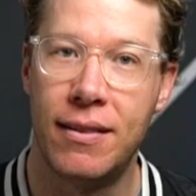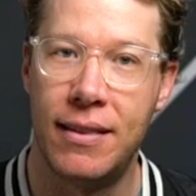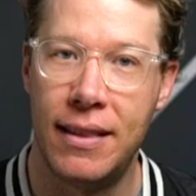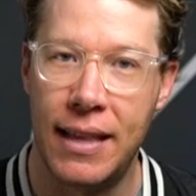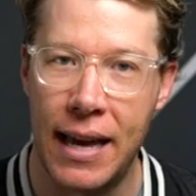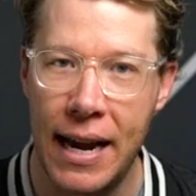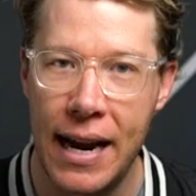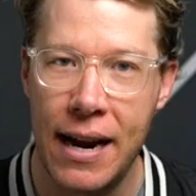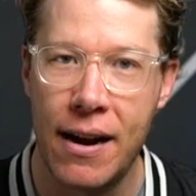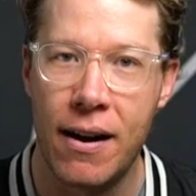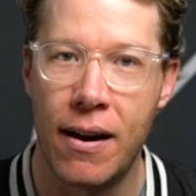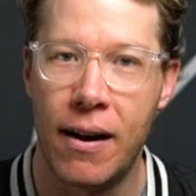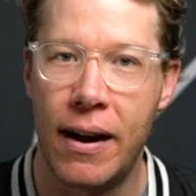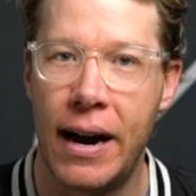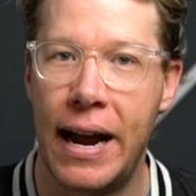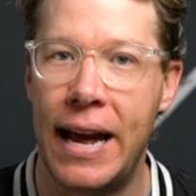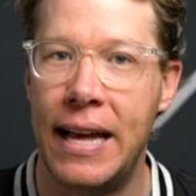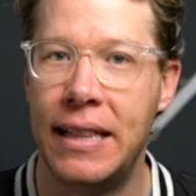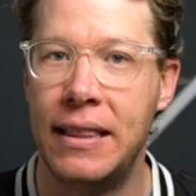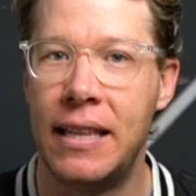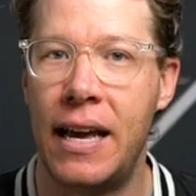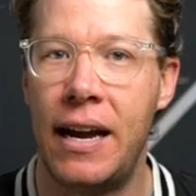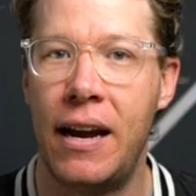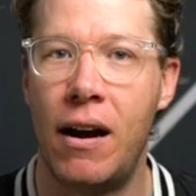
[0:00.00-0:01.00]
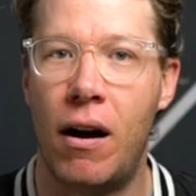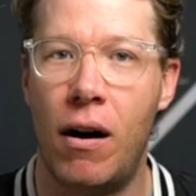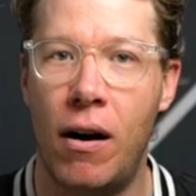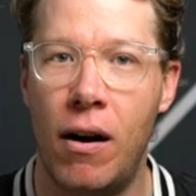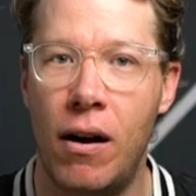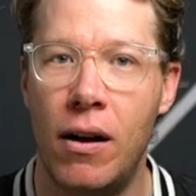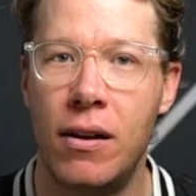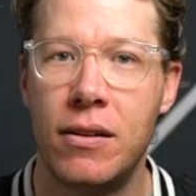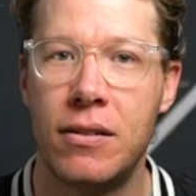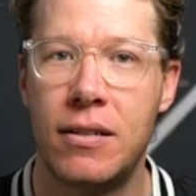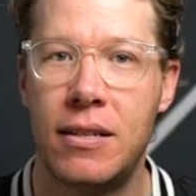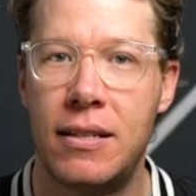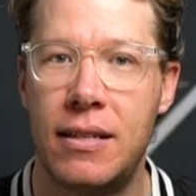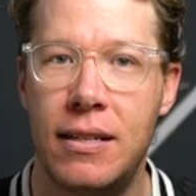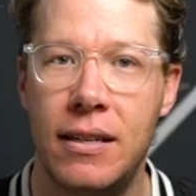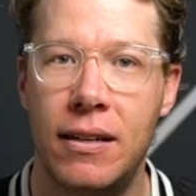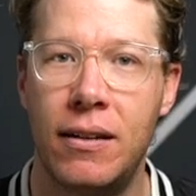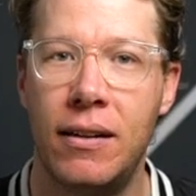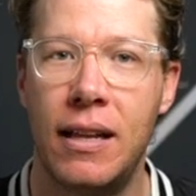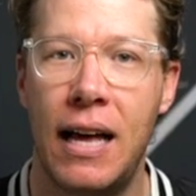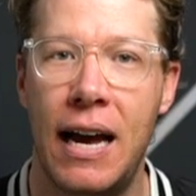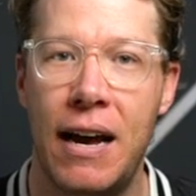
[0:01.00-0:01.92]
there, and they all still